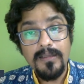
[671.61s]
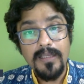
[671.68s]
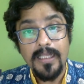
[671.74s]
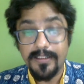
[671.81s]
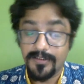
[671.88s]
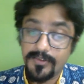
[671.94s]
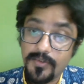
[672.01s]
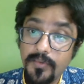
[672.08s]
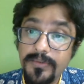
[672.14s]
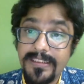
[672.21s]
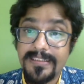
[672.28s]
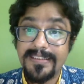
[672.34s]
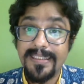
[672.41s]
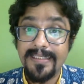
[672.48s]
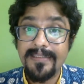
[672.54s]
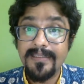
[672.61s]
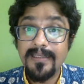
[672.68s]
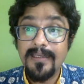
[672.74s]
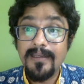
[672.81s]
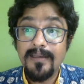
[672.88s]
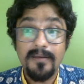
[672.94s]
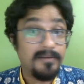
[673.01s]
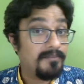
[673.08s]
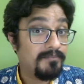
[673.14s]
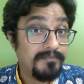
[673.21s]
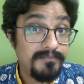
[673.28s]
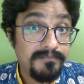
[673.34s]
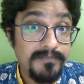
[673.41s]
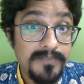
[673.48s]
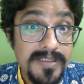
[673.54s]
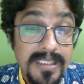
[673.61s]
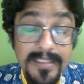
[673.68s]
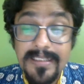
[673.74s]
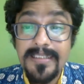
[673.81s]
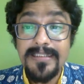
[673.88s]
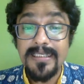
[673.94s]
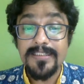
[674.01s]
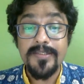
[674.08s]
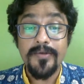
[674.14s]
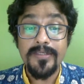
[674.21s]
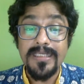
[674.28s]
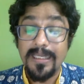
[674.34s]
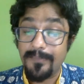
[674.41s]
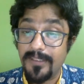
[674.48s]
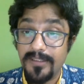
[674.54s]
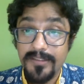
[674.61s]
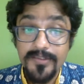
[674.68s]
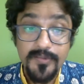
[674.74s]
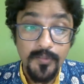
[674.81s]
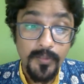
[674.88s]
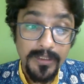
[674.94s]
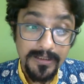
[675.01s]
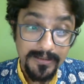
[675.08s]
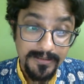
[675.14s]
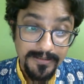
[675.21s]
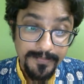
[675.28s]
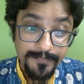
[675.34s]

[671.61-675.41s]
And so they said, Sangeeta is going to come into this world.